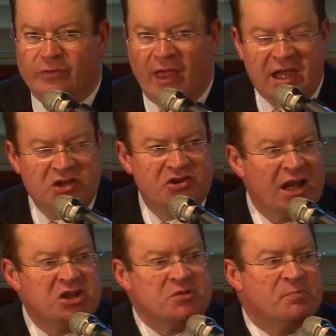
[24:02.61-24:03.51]
They
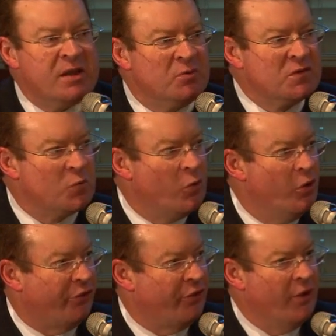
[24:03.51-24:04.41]
judge people's
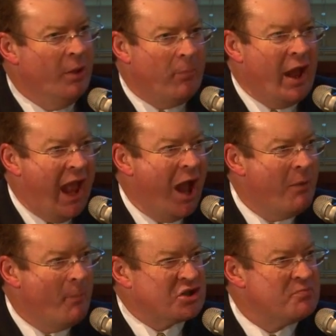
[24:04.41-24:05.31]
worth by how
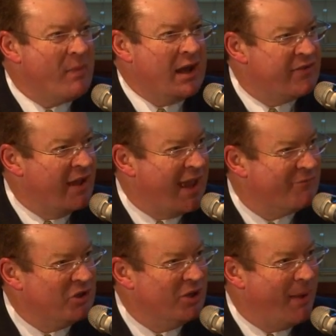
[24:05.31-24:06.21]
much money they
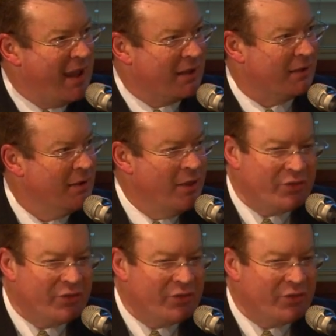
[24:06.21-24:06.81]
have in the bank.